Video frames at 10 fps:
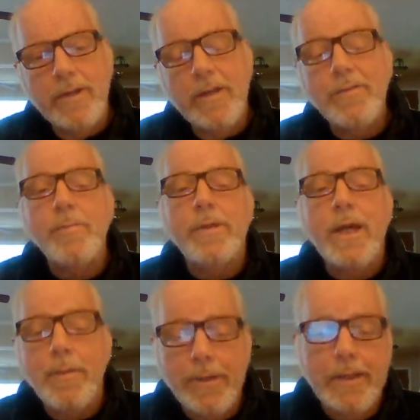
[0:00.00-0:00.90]
I have some
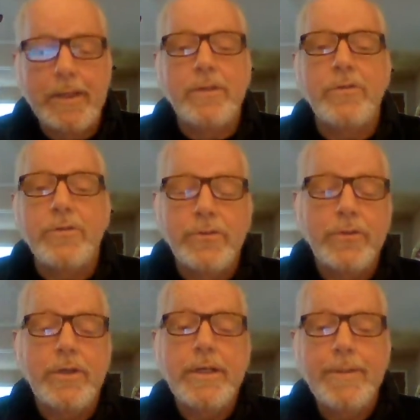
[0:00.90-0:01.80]
diabetic issues,
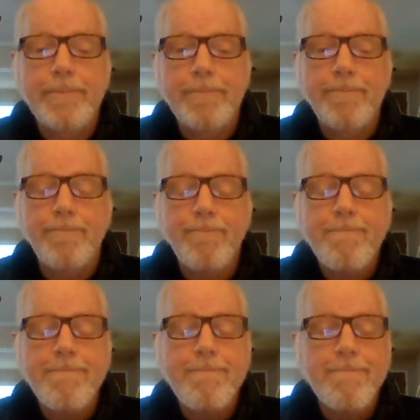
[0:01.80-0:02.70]
okay?
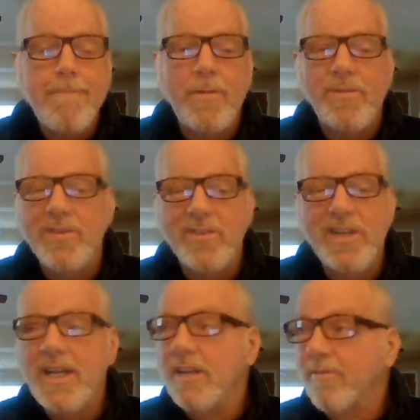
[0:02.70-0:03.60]
Since
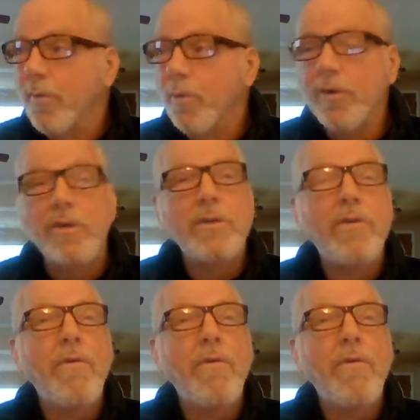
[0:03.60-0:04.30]
ninety-four.